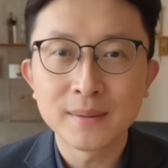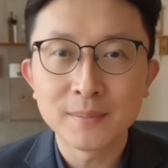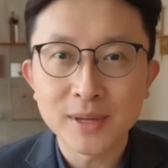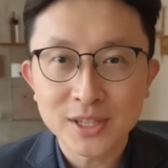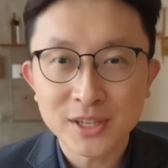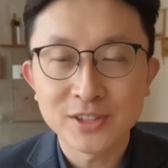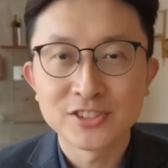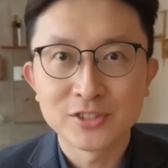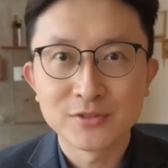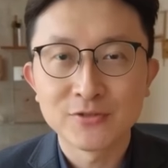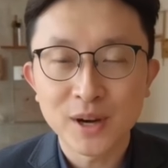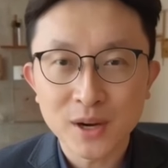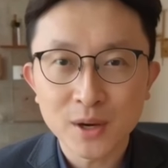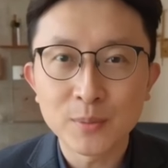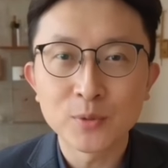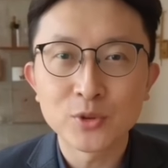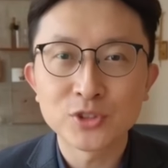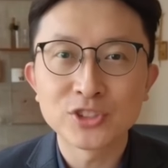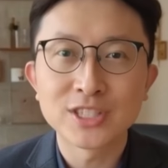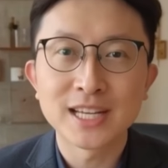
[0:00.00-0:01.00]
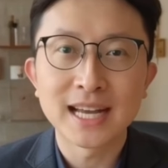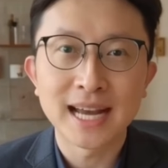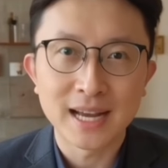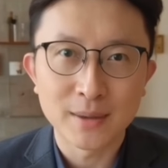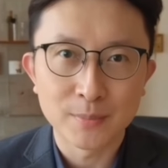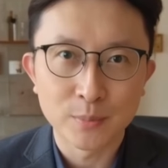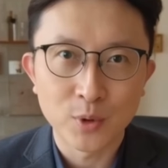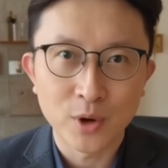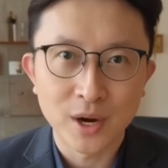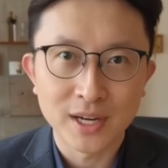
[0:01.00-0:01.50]
because developers
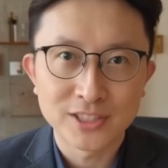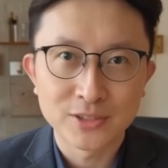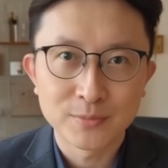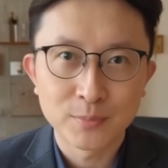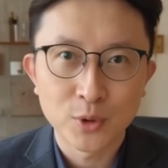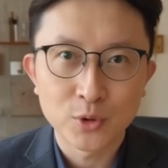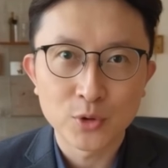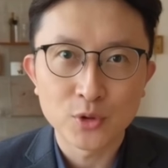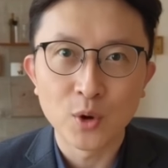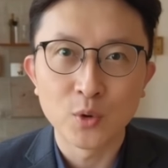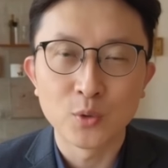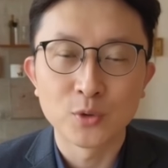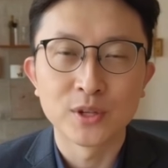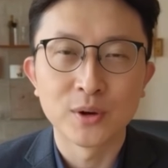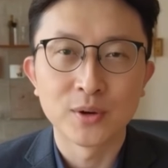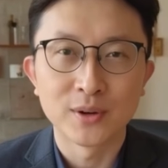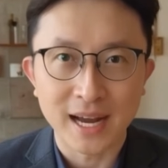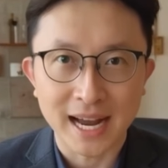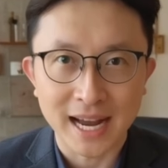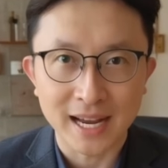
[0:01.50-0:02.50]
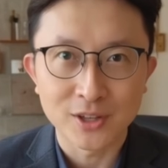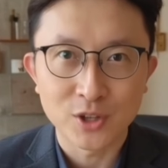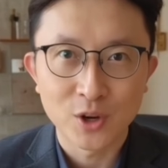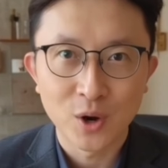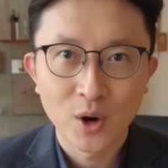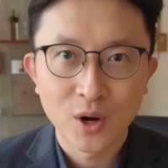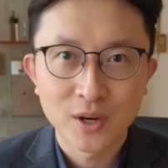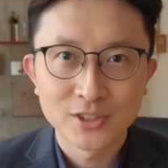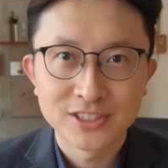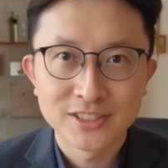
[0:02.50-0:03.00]
can't price below their land
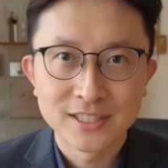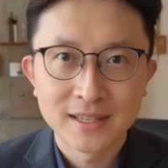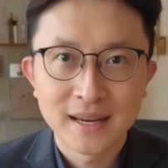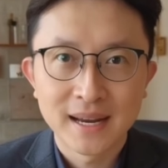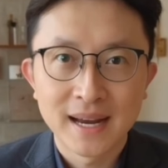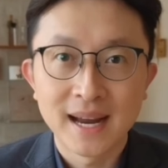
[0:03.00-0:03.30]
cost,